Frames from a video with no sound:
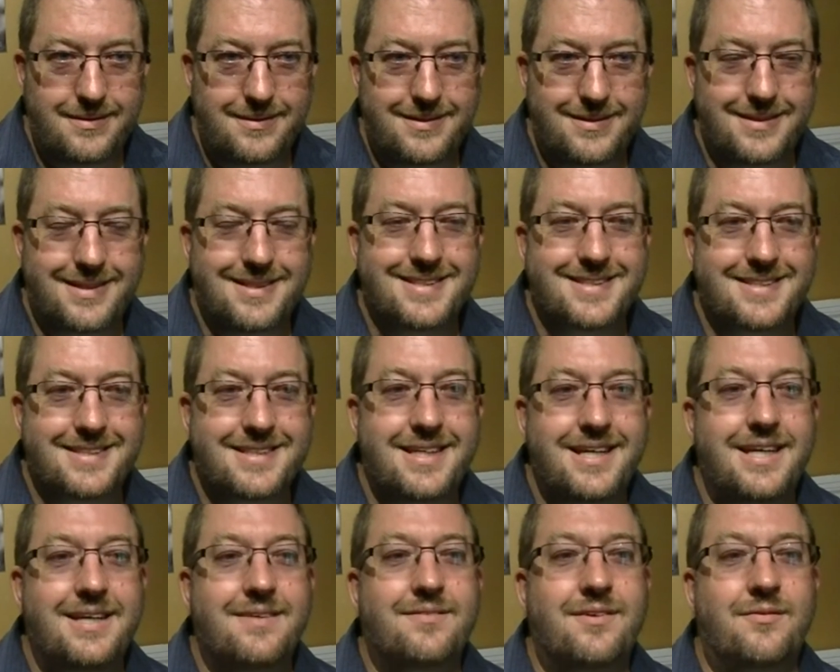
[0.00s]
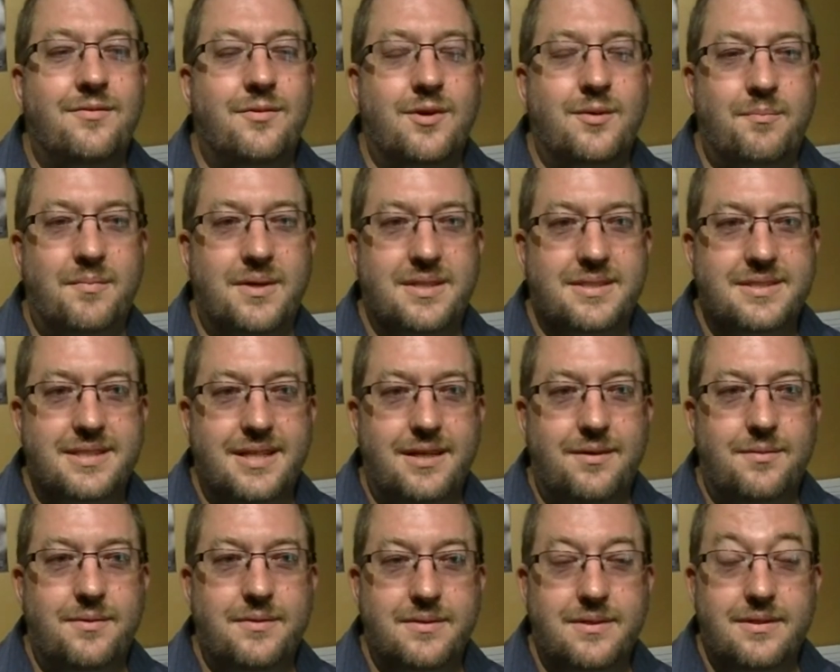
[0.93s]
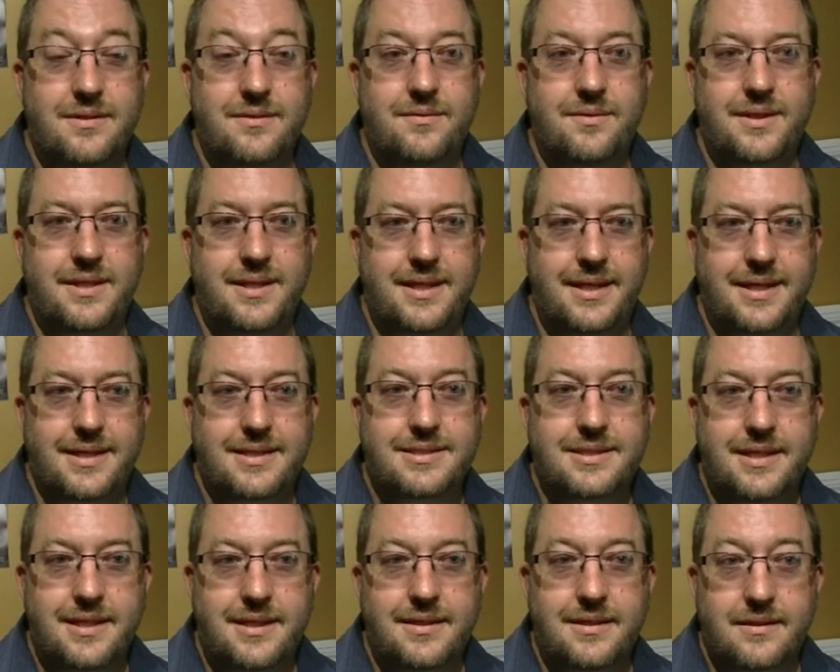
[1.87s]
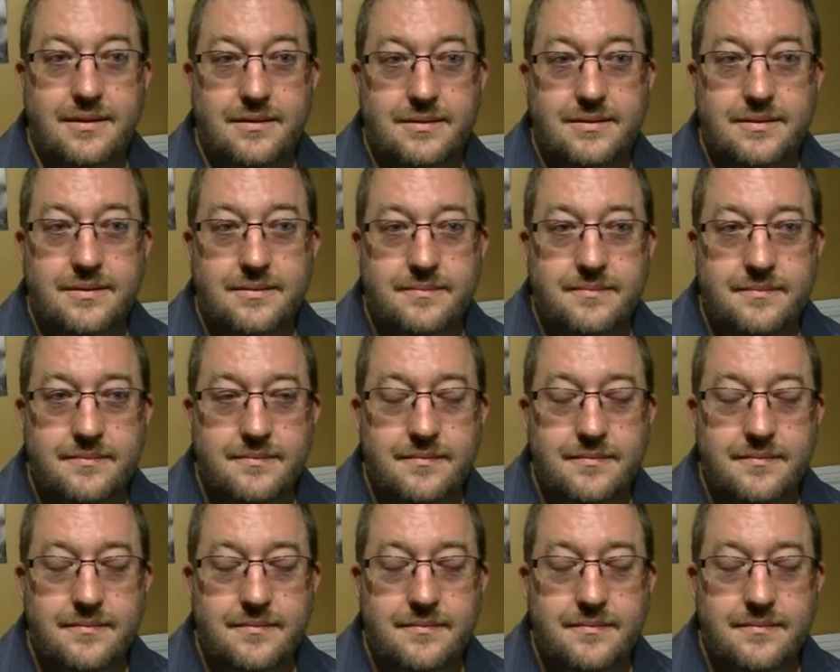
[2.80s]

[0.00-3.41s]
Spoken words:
to conceive of what Marcel will do in the next 10 years.